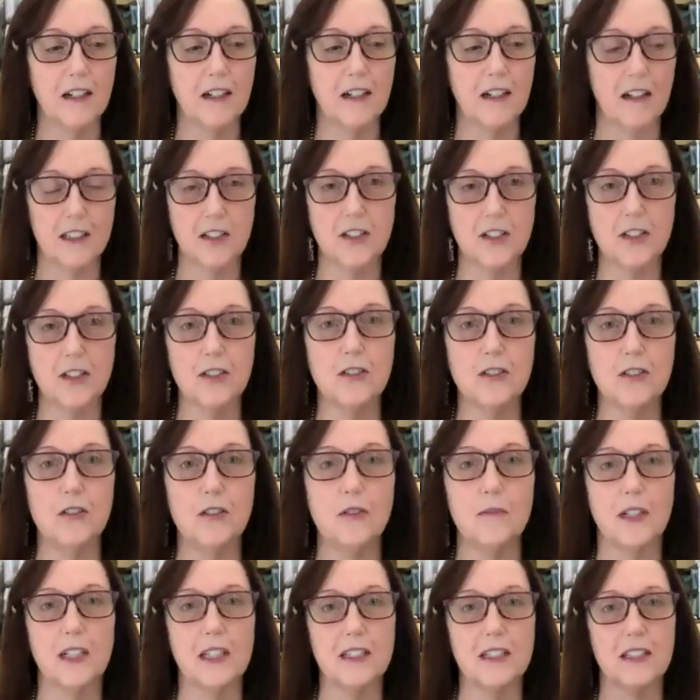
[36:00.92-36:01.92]
on zoom
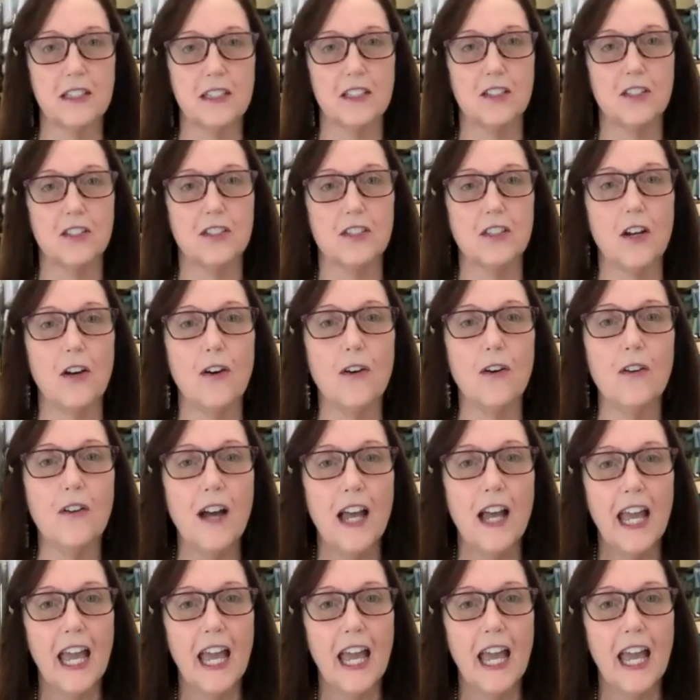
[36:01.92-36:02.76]
because it's so